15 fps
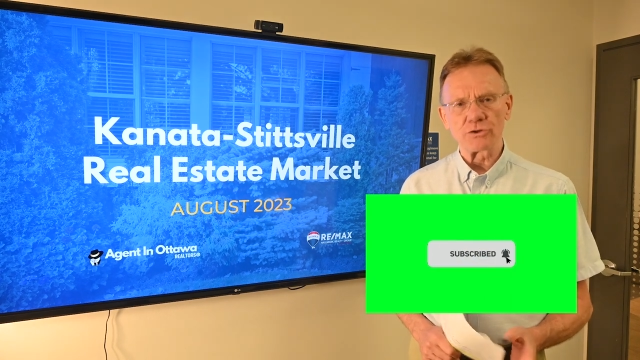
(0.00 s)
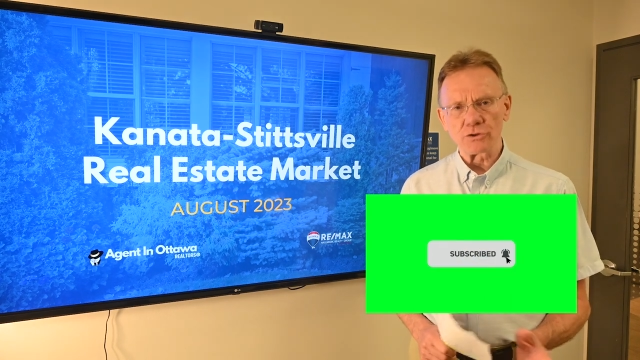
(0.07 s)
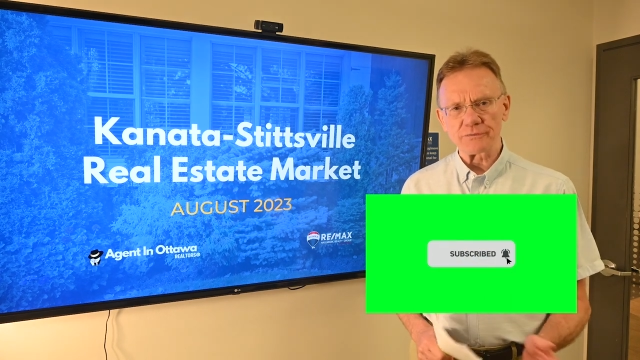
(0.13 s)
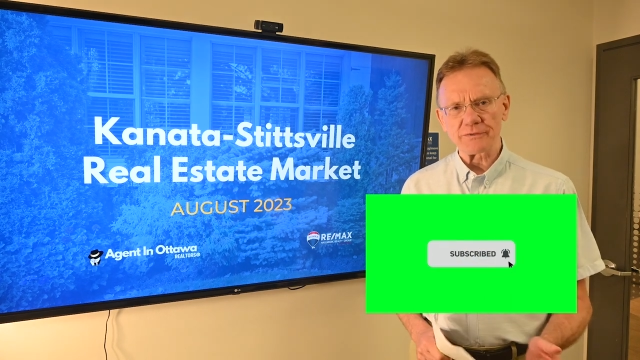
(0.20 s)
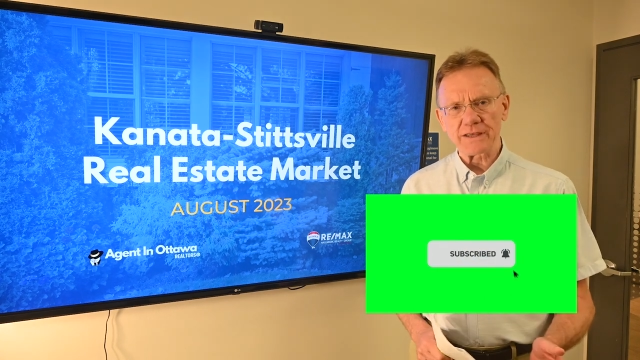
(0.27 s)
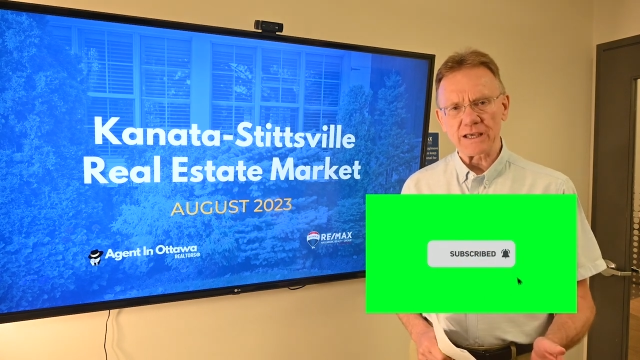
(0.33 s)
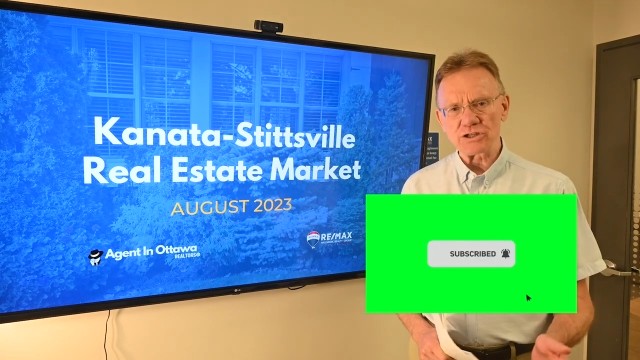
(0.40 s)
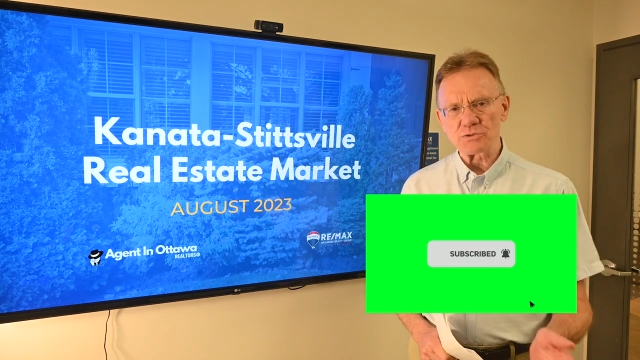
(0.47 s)

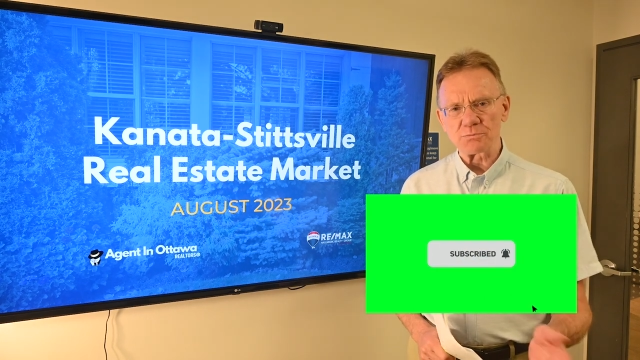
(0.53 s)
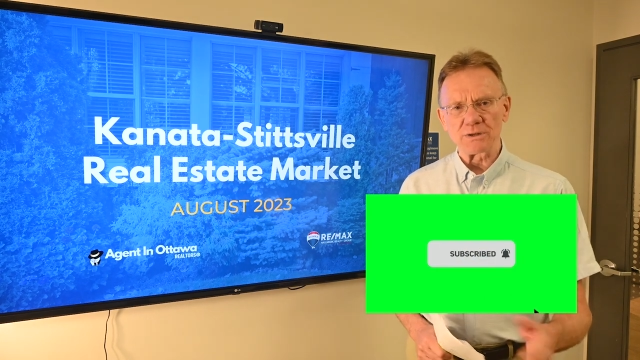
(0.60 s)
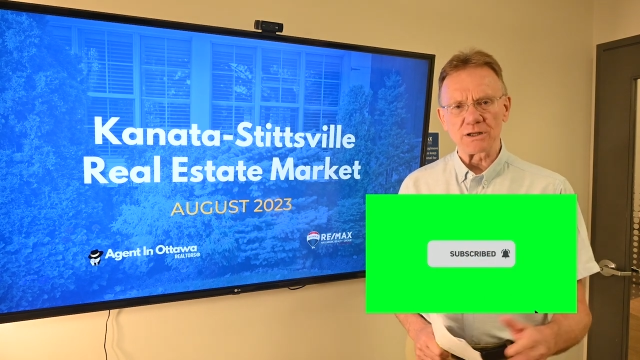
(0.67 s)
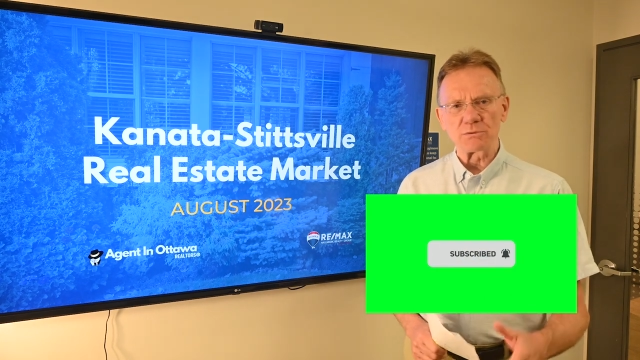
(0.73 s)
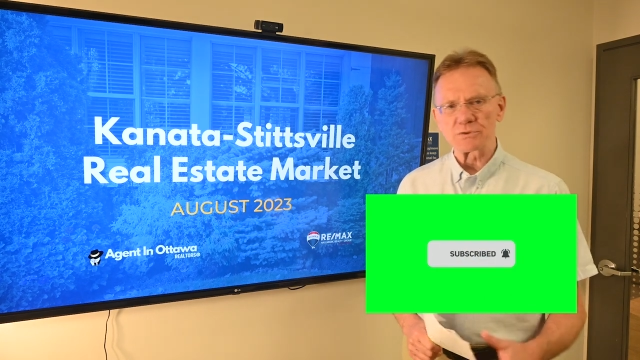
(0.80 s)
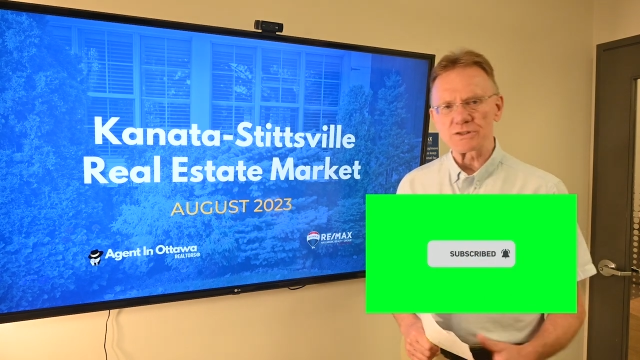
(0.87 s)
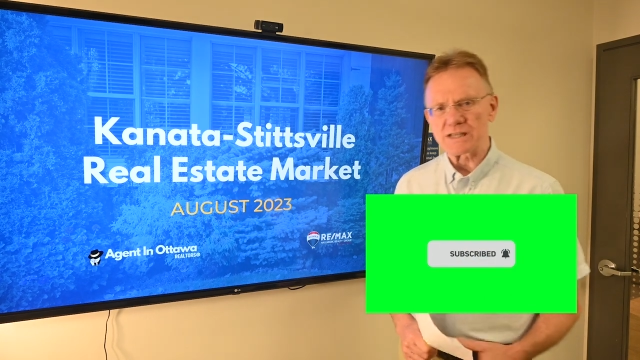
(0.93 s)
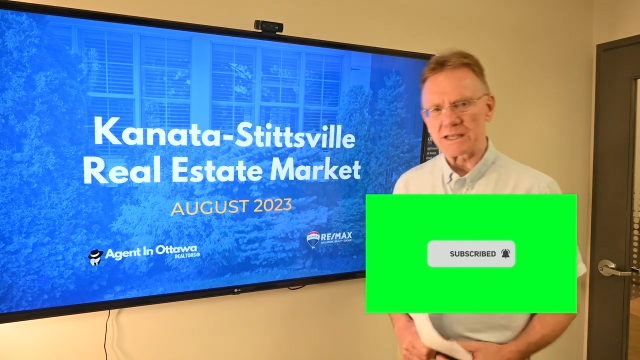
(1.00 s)
notification
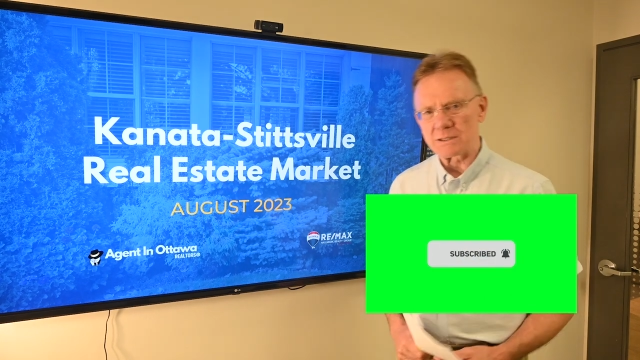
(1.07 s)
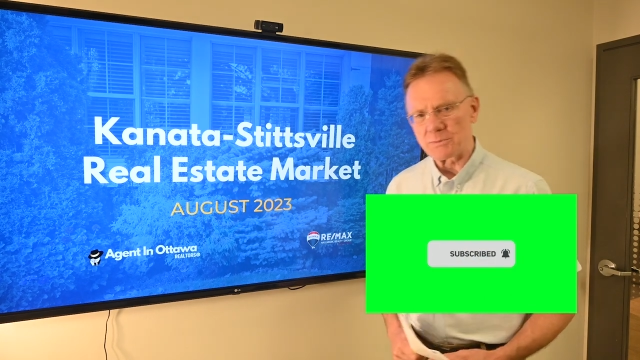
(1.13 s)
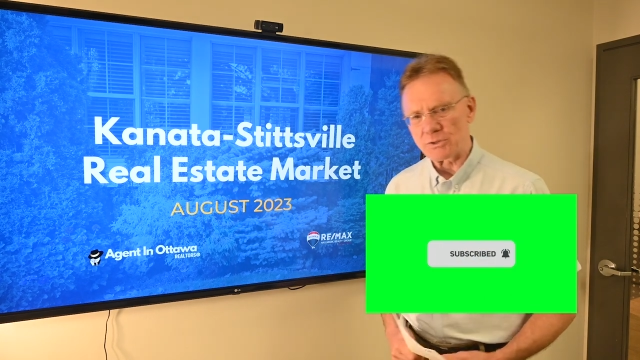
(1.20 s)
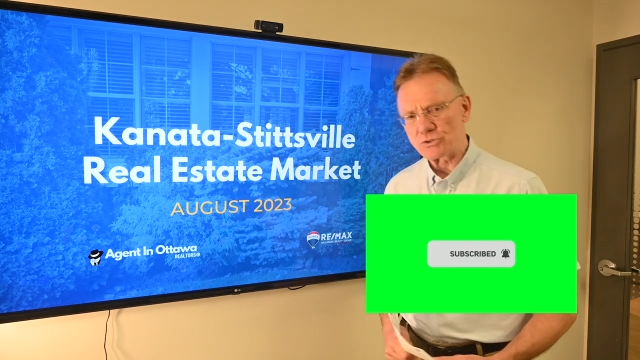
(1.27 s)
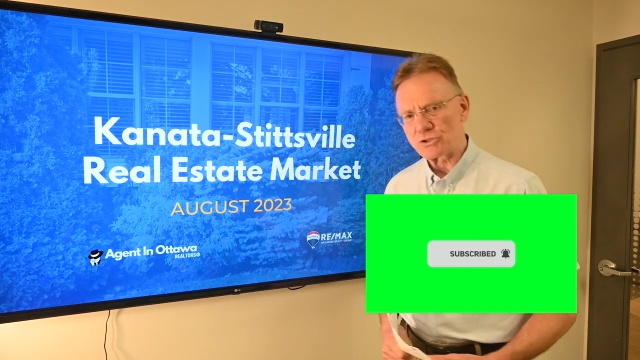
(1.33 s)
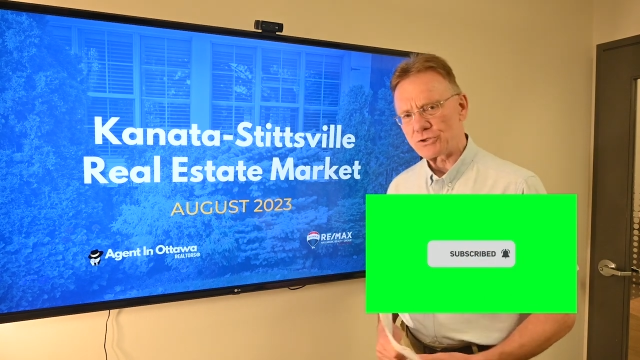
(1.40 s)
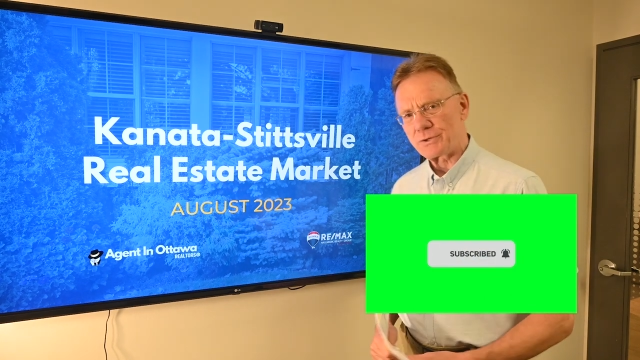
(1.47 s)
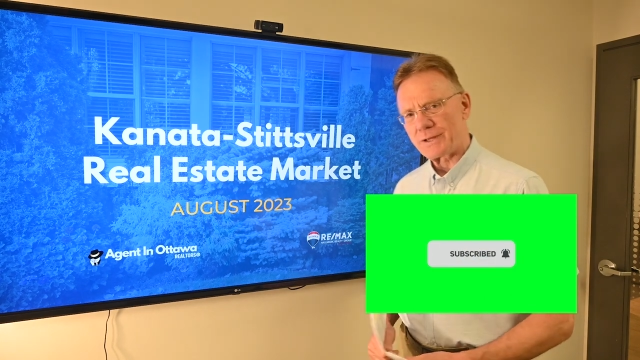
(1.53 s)
bell, and we'll send them
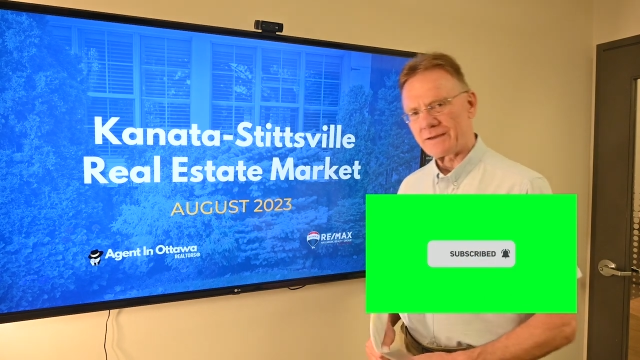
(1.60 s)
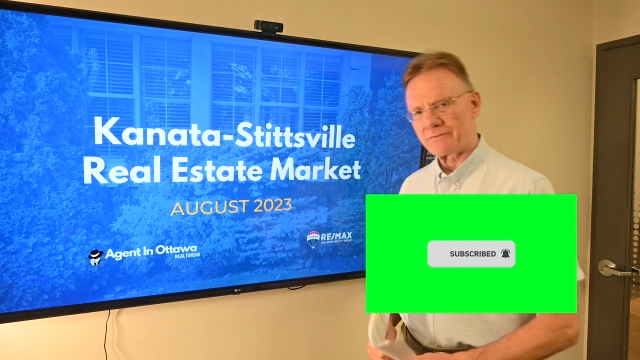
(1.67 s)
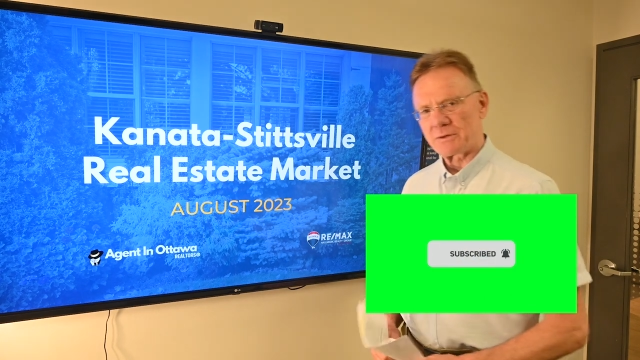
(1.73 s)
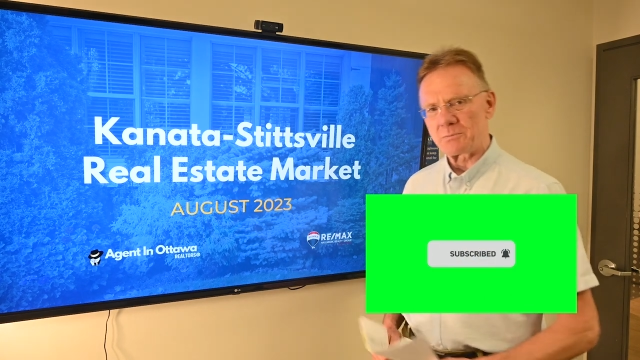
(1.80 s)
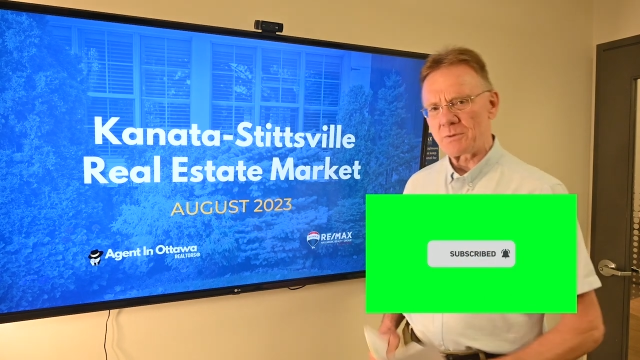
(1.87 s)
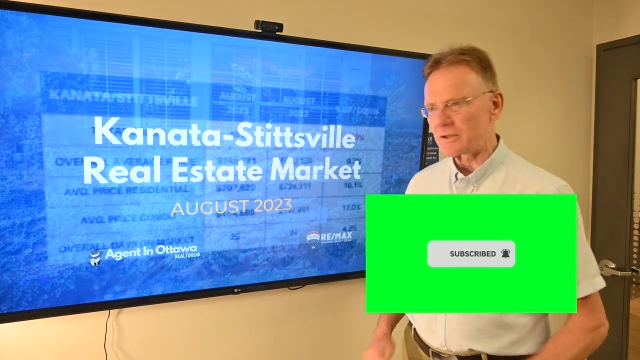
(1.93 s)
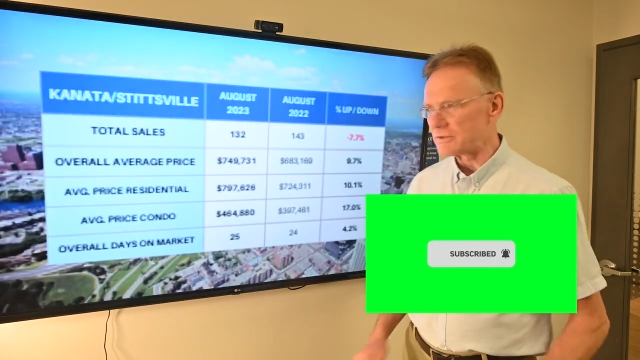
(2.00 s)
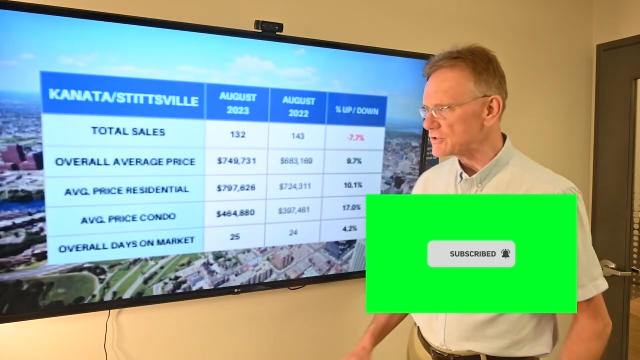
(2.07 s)
out to you
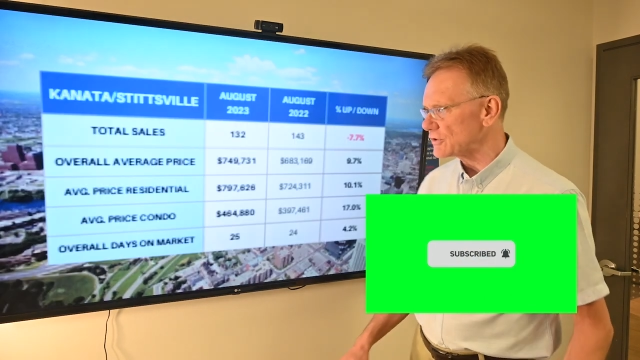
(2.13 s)
every month.